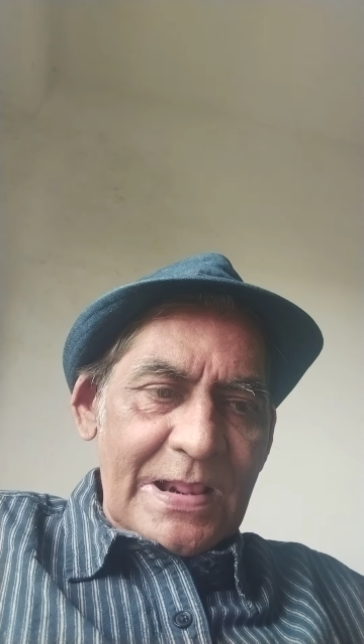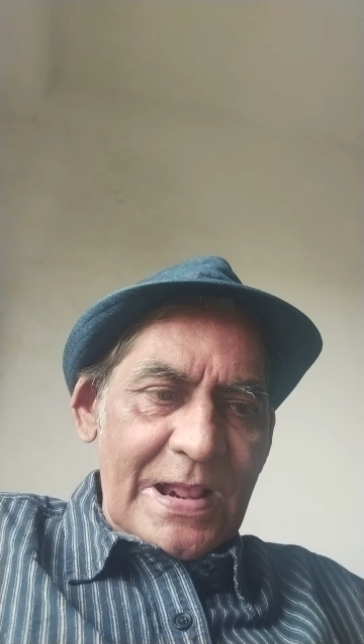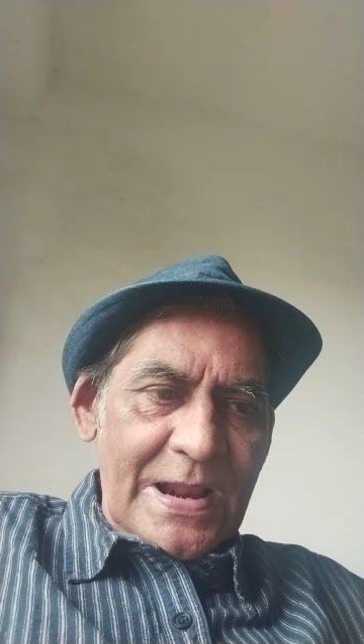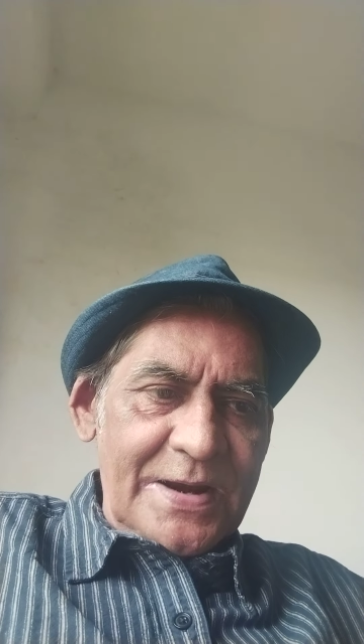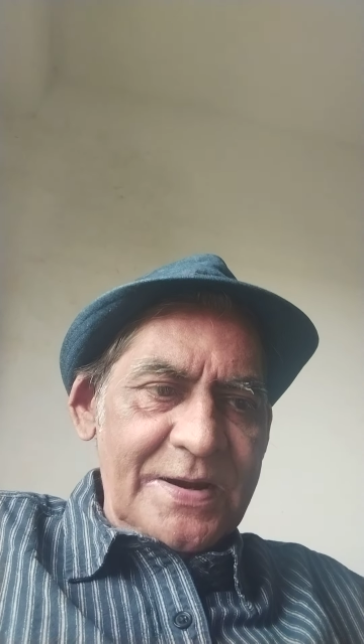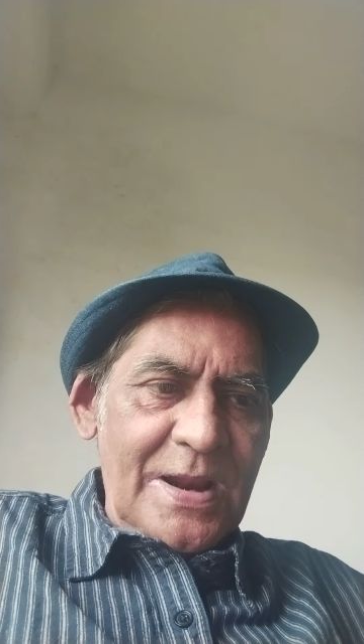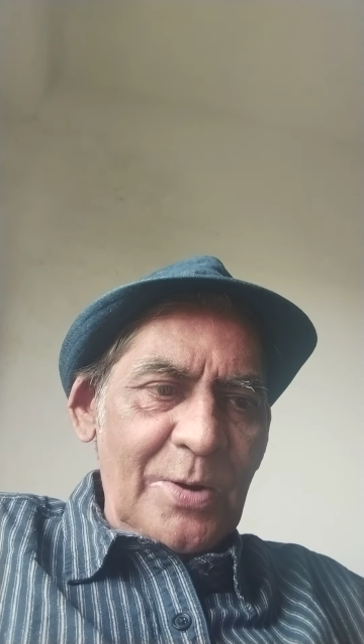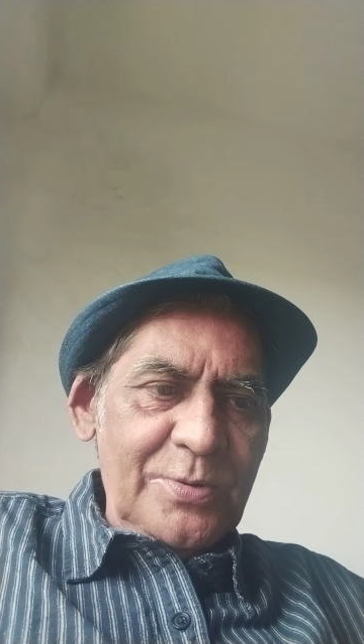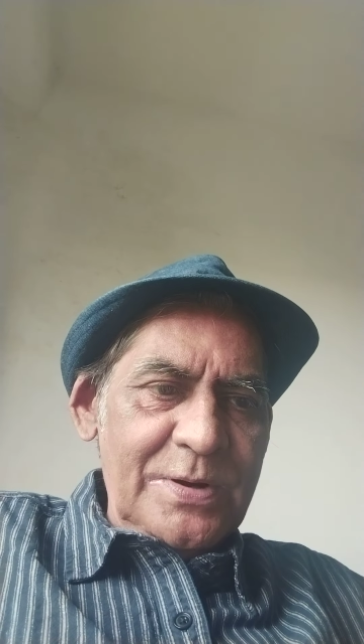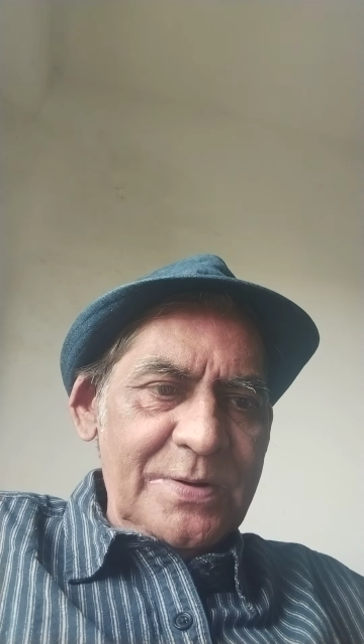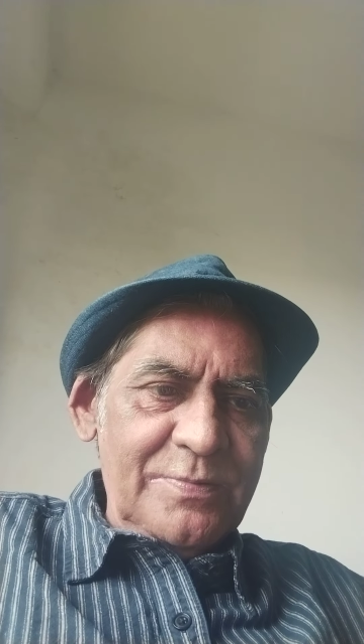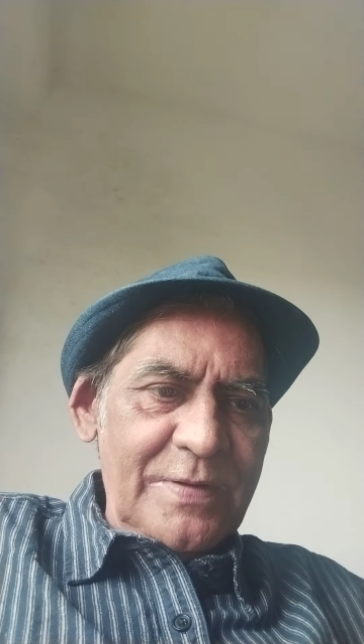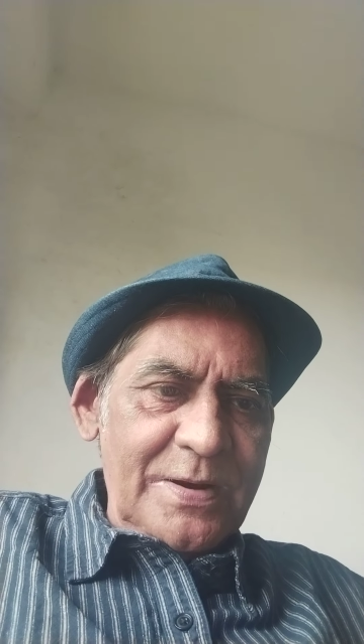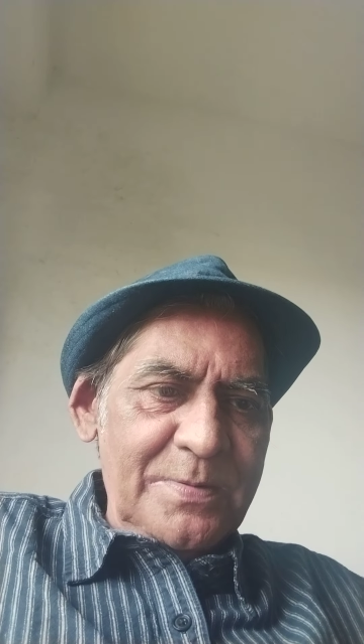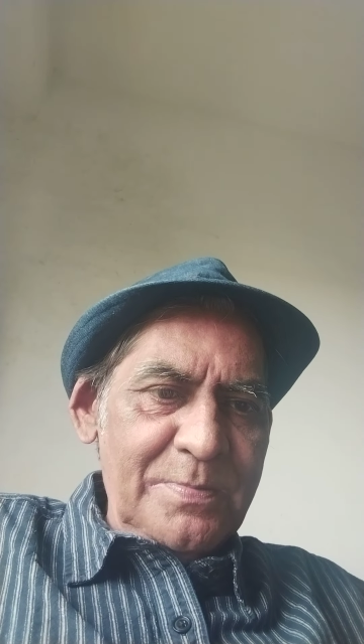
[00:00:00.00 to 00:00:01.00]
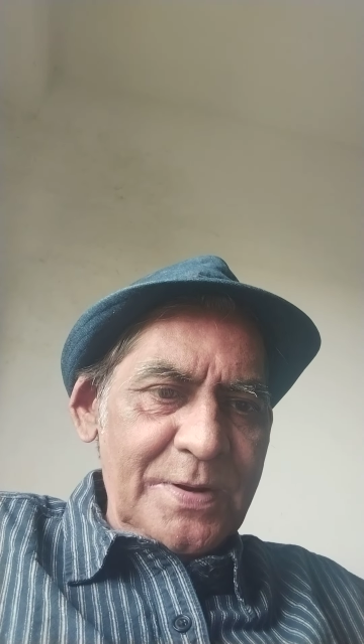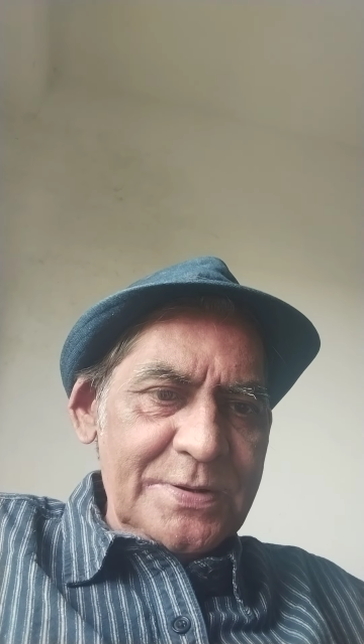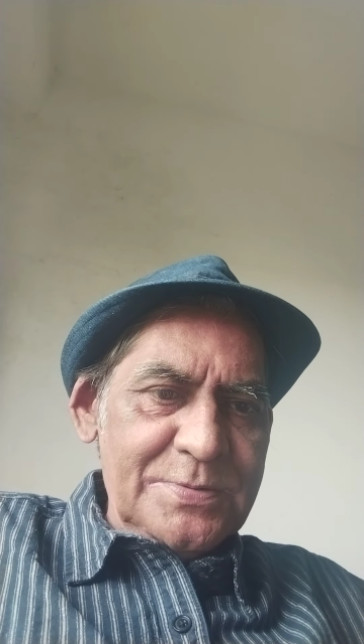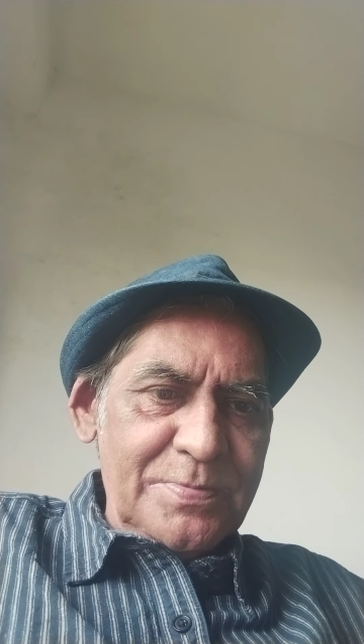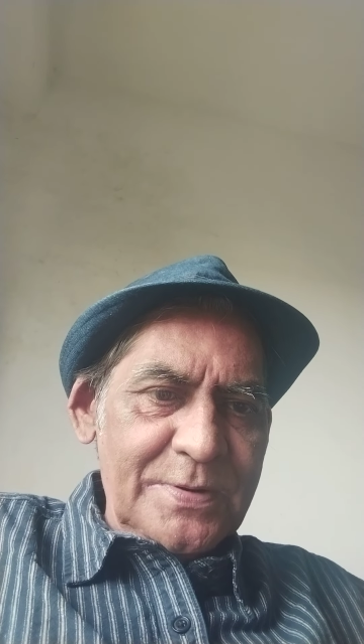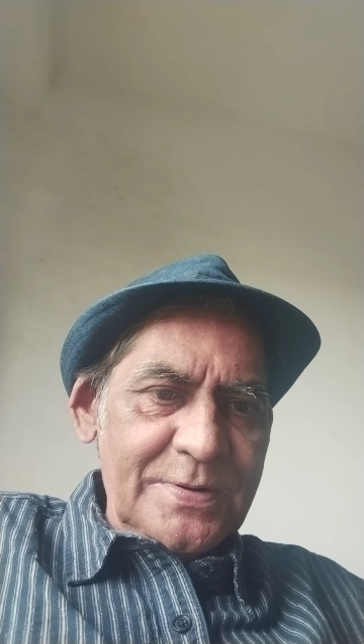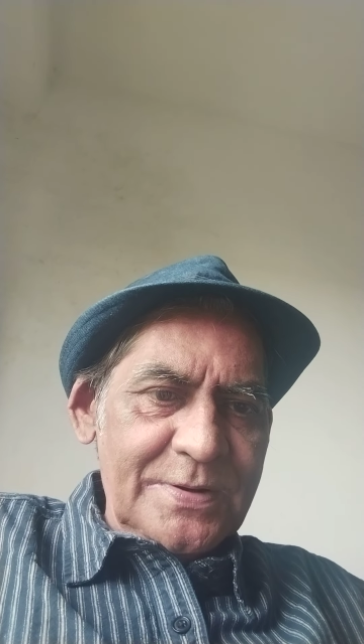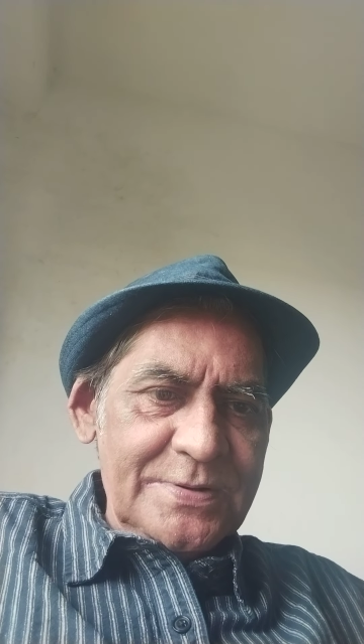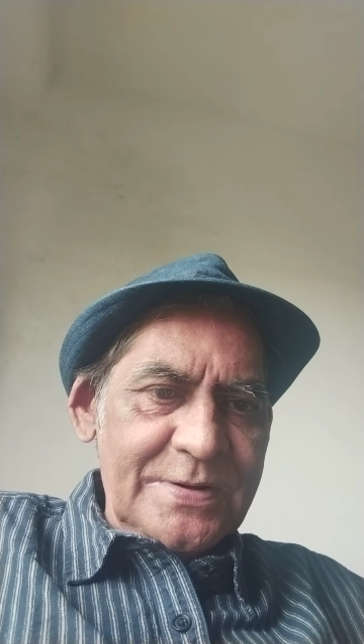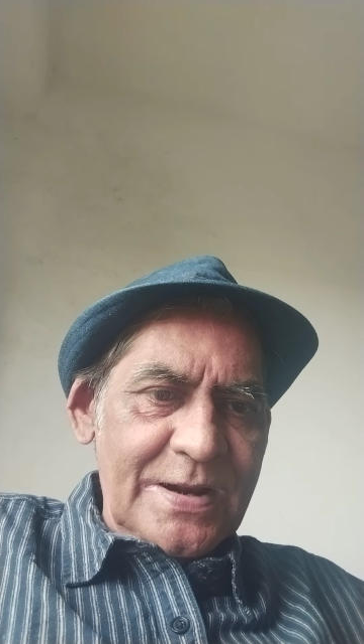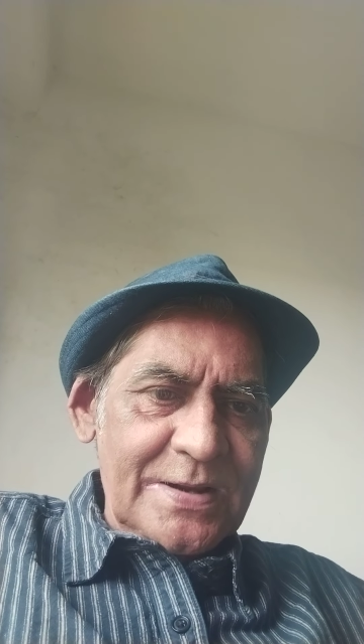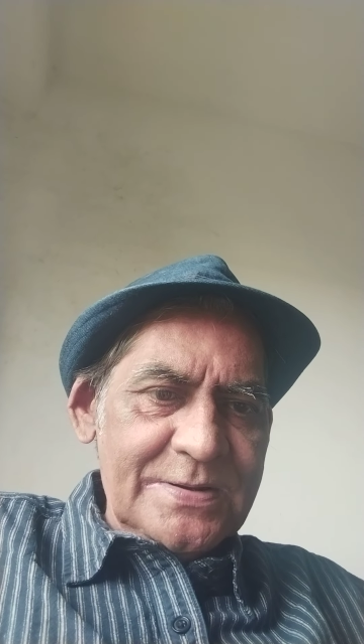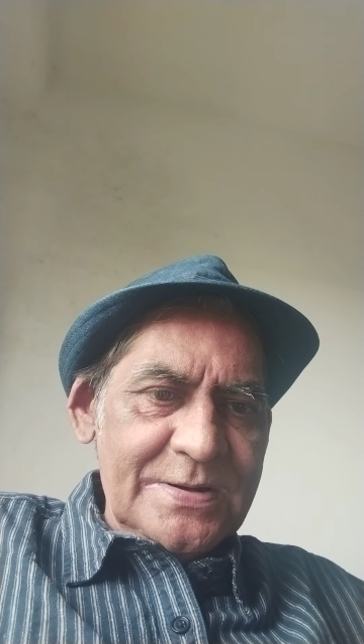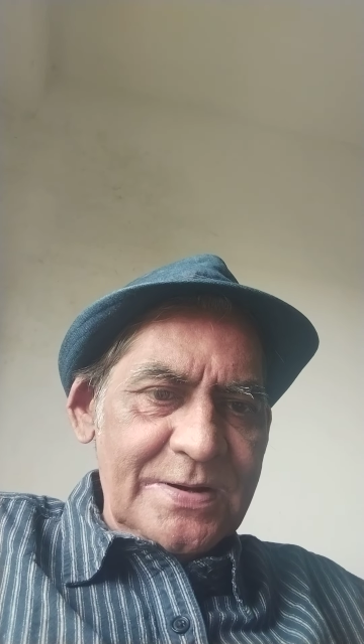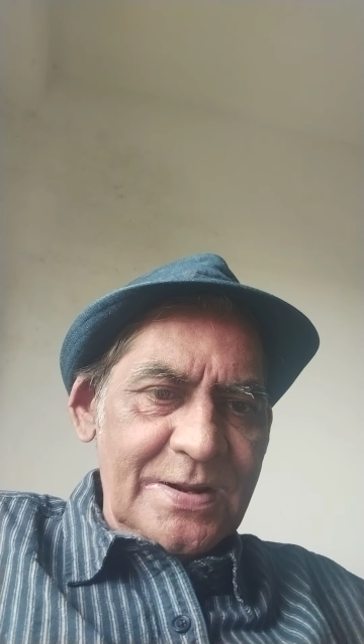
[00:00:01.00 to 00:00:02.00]
I doubt it very much because
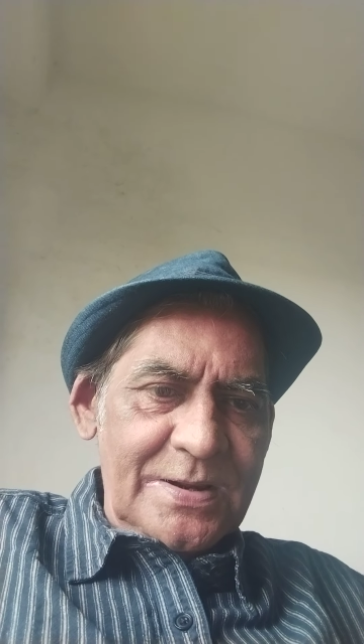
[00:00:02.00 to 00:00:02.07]
Rajan